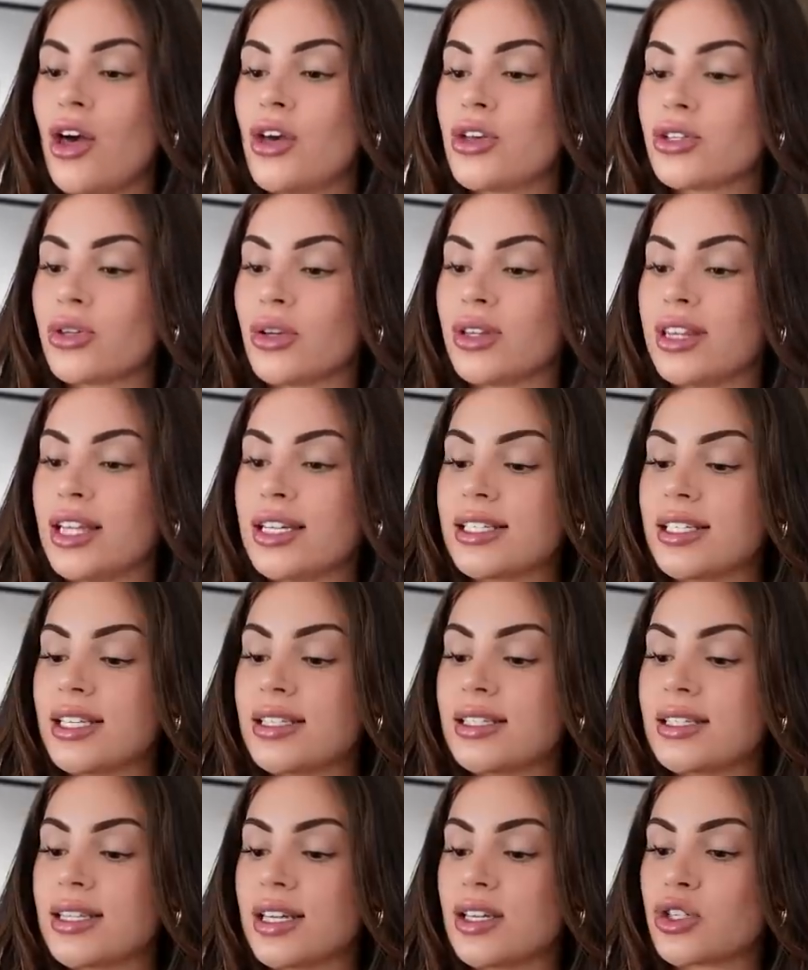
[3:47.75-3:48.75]
So this
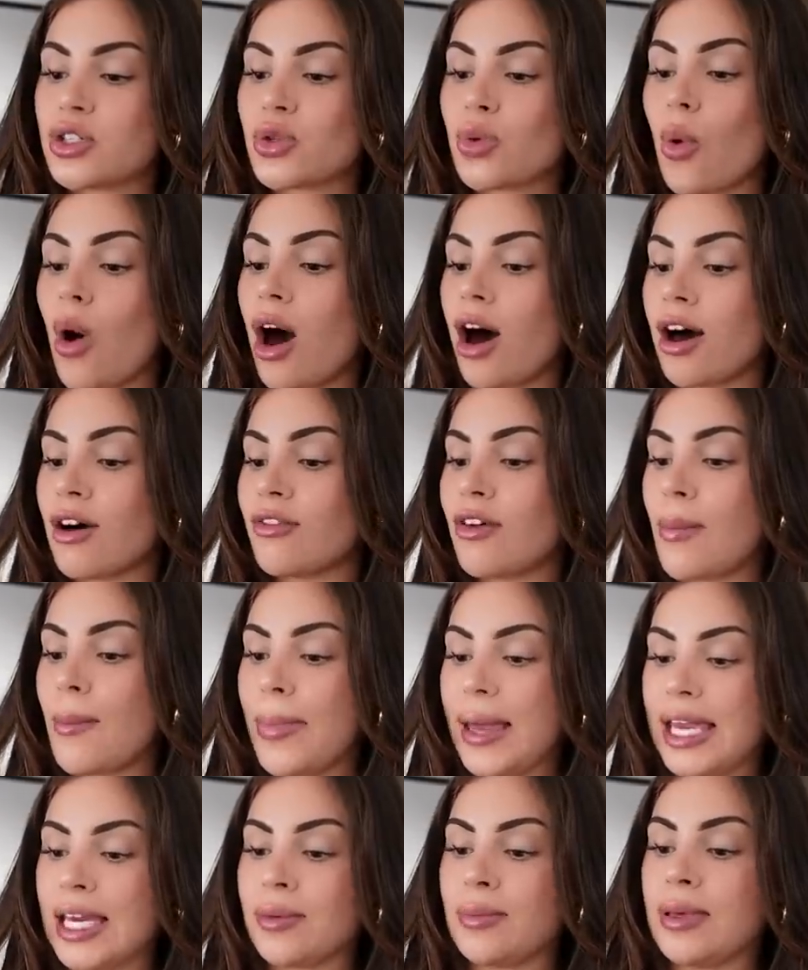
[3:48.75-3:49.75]
is the Suave
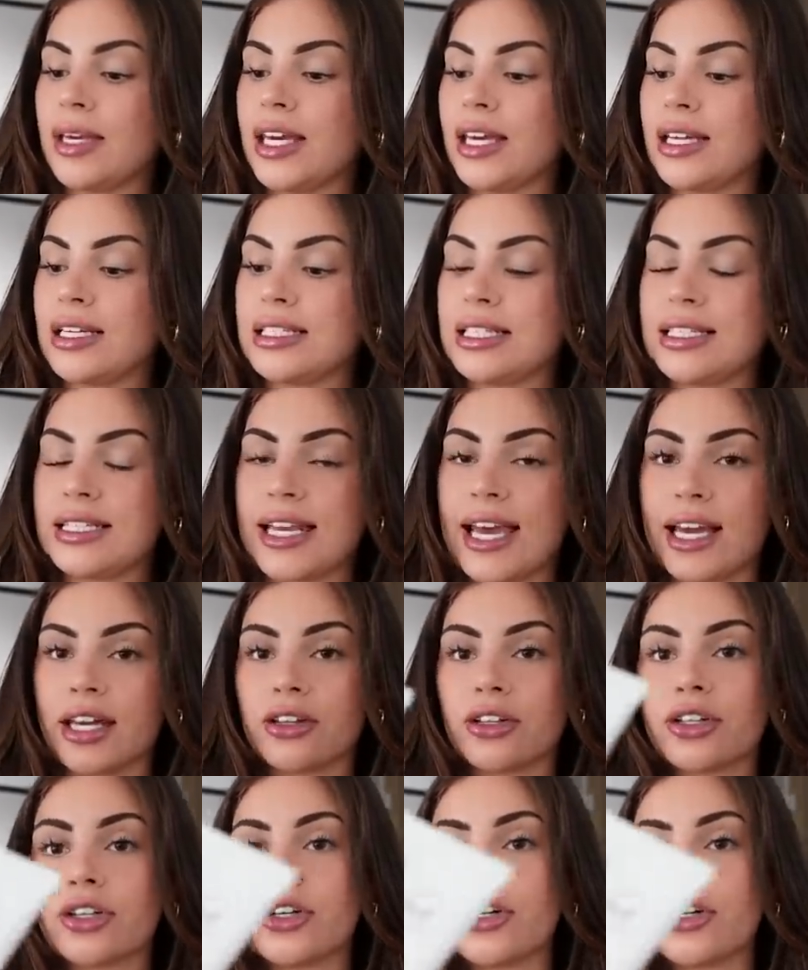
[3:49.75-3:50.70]
Baby Detangler